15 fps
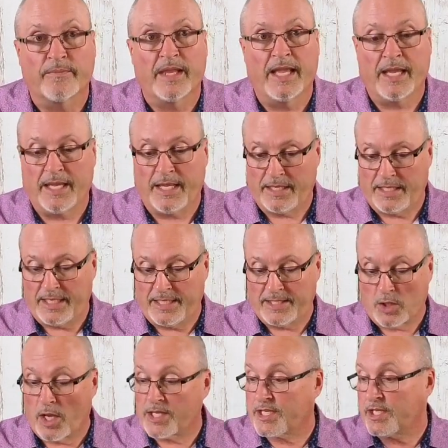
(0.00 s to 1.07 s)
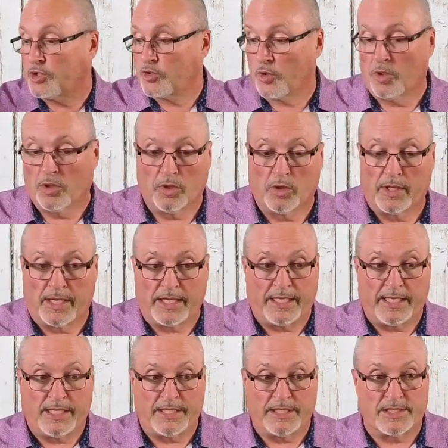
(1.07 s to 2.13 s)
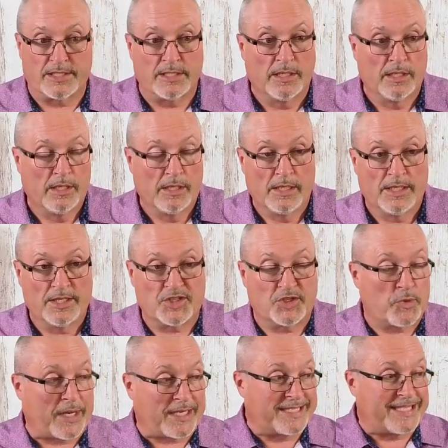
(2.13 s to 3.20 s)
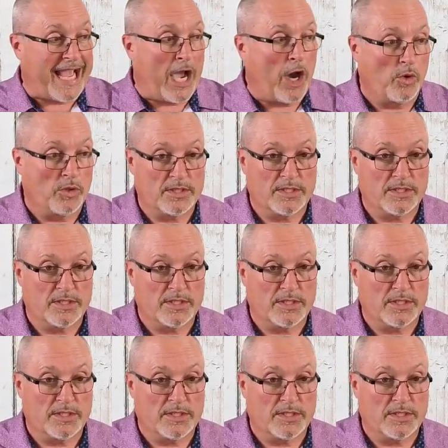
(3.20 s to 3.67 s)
and he's lost control and he's stressed out